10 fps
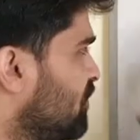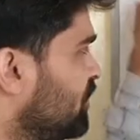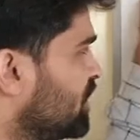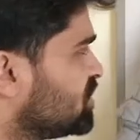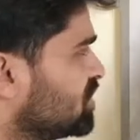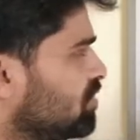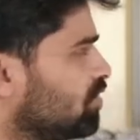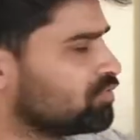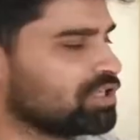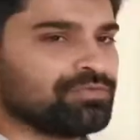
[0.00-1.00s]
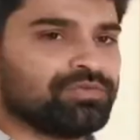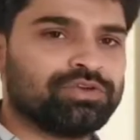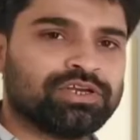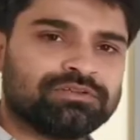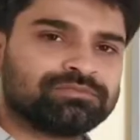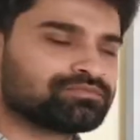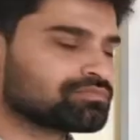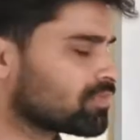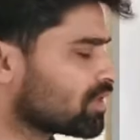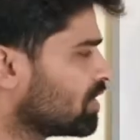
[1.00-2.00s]
definition of the
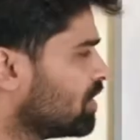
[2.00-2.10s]
diffusion.